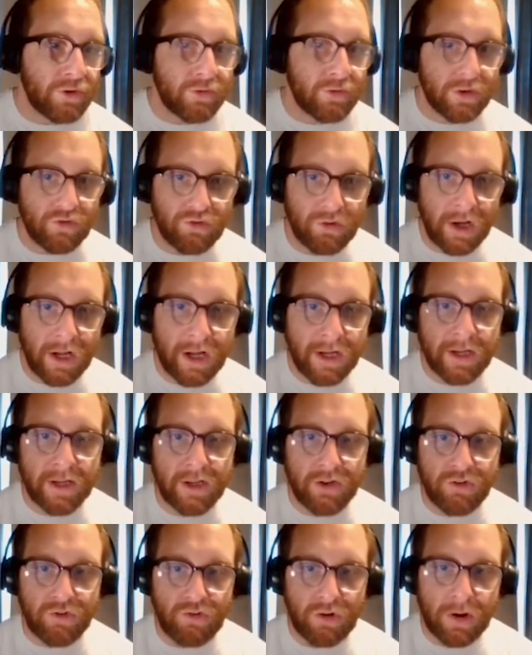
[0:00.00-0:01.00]
can drag
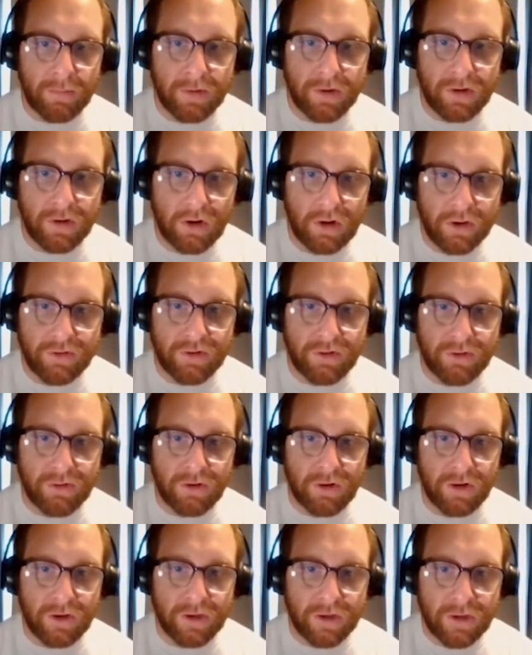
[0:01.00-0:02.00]
and drop it onto
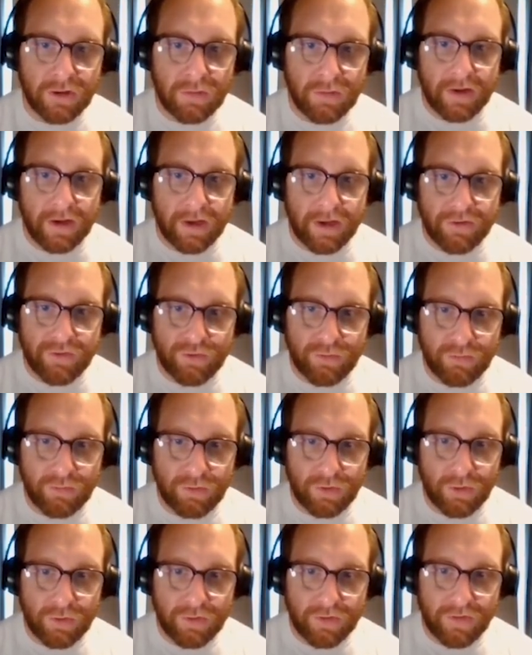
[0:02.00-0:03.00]
your audio, and you'll
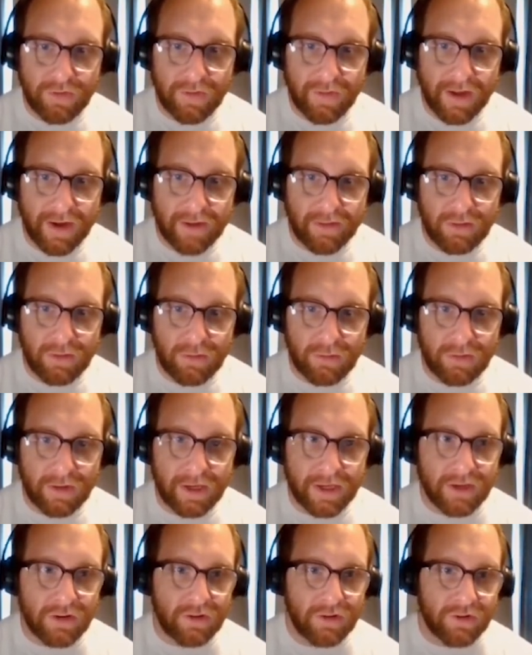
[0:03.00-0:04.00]
notice that little
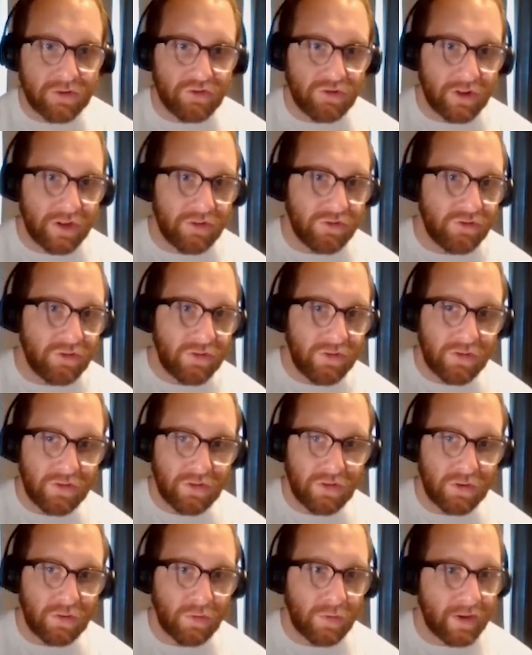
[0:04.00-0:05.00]
icon changes,
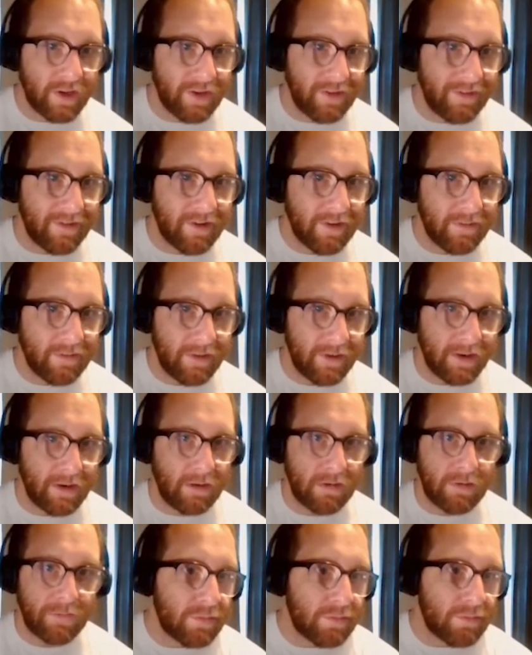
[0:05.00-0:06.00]
so it's in
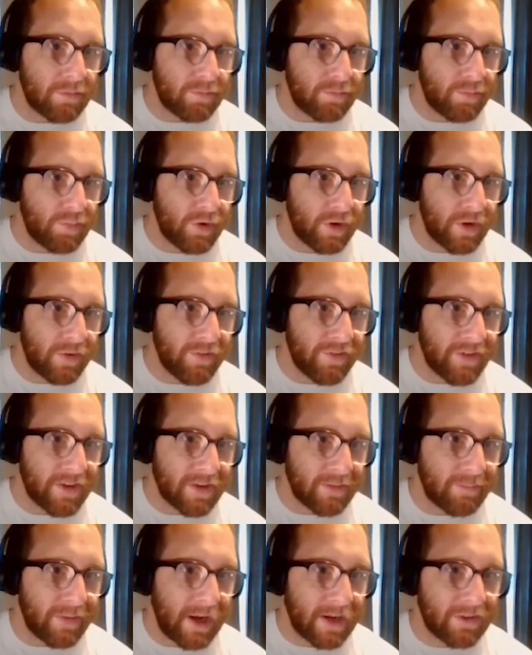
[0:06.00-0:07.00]
there. Put
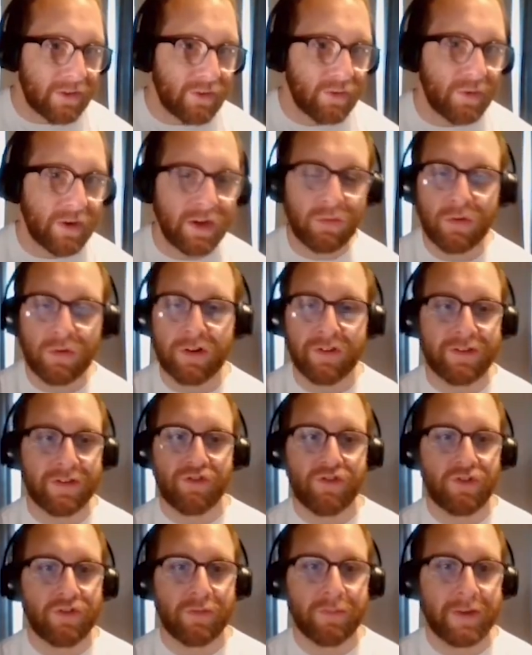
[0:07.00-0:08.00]
everything back the way it was. It
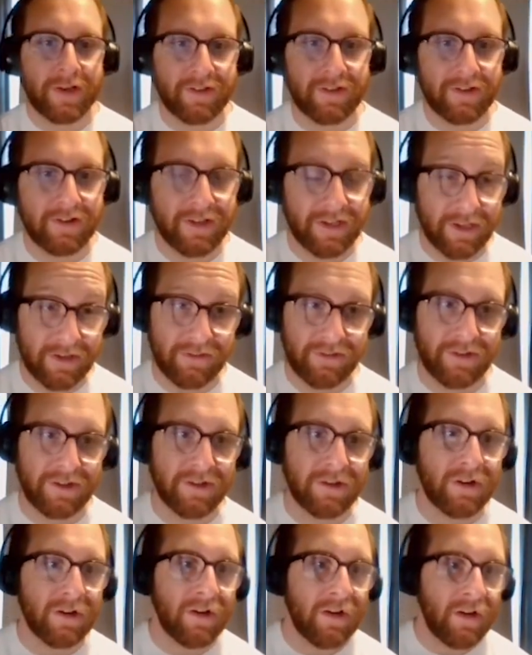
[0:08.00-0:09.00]
just makes it
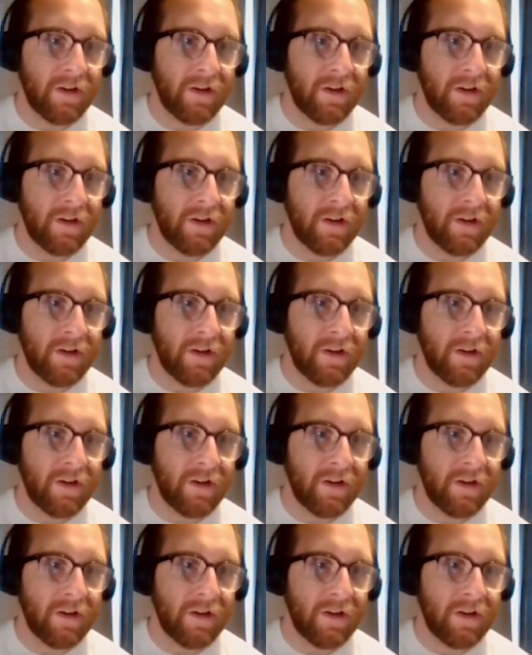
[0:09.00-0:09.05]
easier